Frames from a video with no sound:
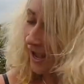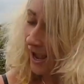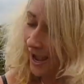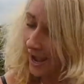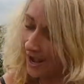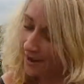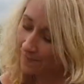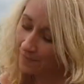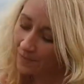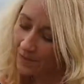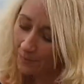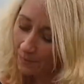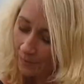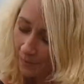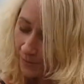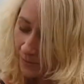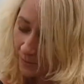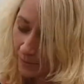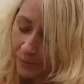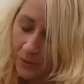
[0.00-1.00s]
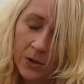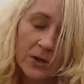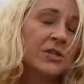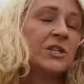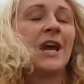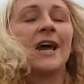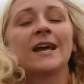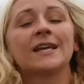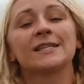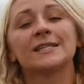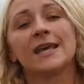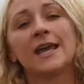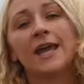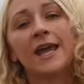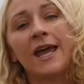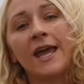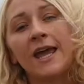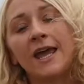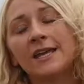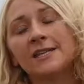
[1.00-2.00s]
Um, the project,
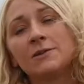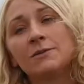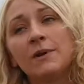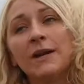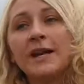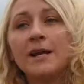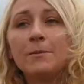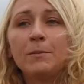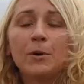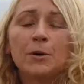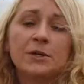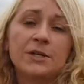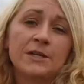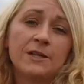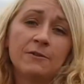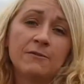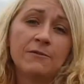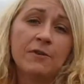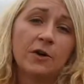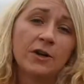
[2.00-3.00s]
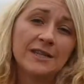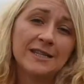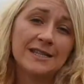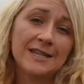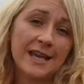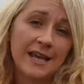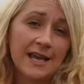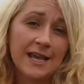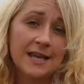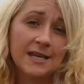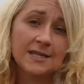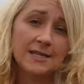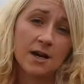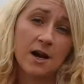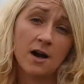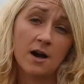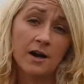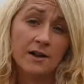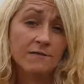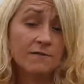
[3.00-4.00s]
it's really important that volunteers
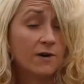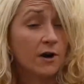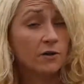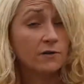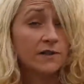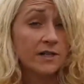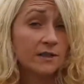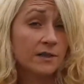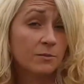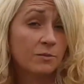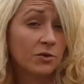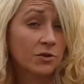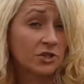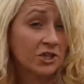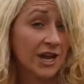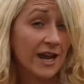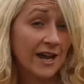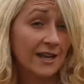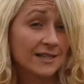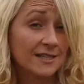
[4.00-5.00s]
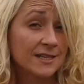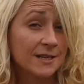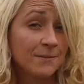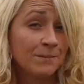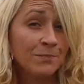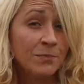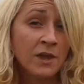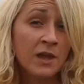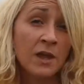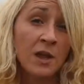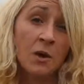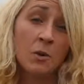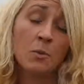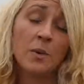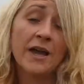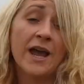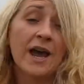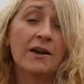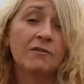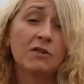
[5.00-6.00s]
are involved in the project and
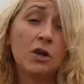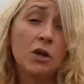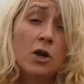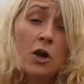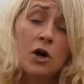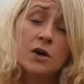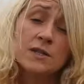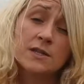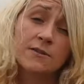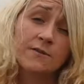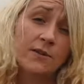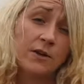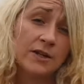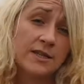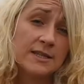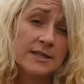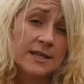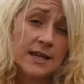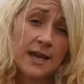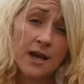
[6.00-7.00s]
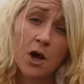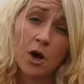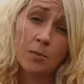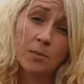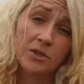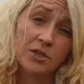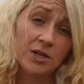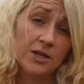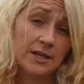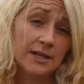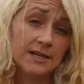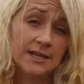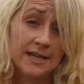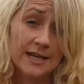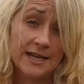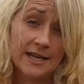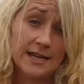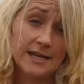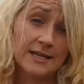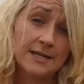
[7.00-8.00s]
we have lots of volunteer
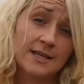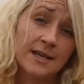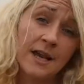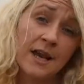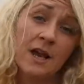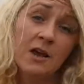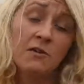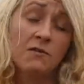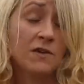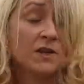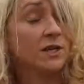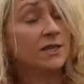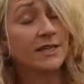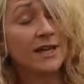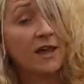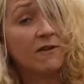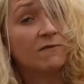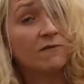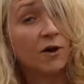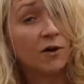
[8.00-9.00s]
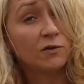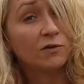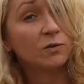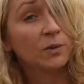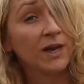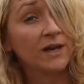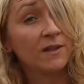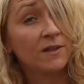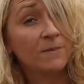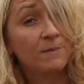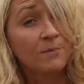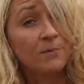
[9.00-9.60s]
opportunities for you to get involved with.